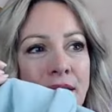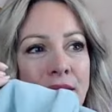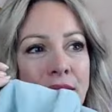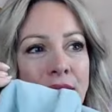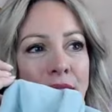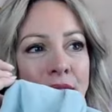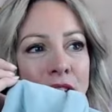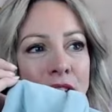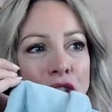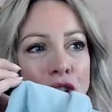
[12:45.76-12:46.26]
the
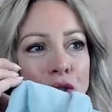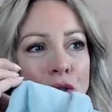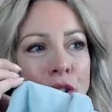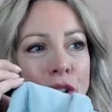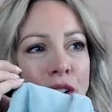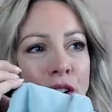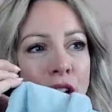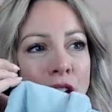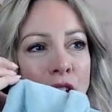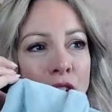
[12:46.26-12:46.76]
sage
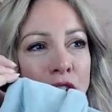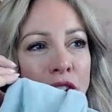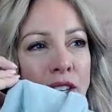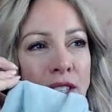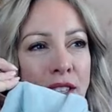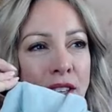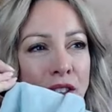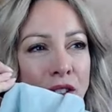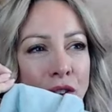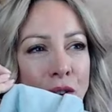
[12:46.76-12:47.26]
green color.
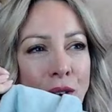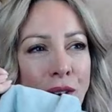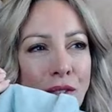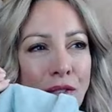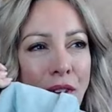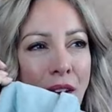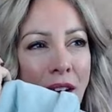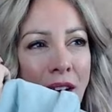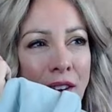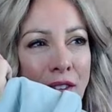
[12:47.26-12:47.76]
Is it
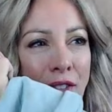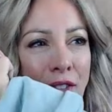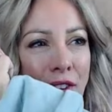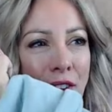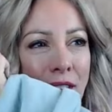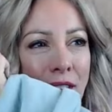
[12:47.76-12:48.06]
35?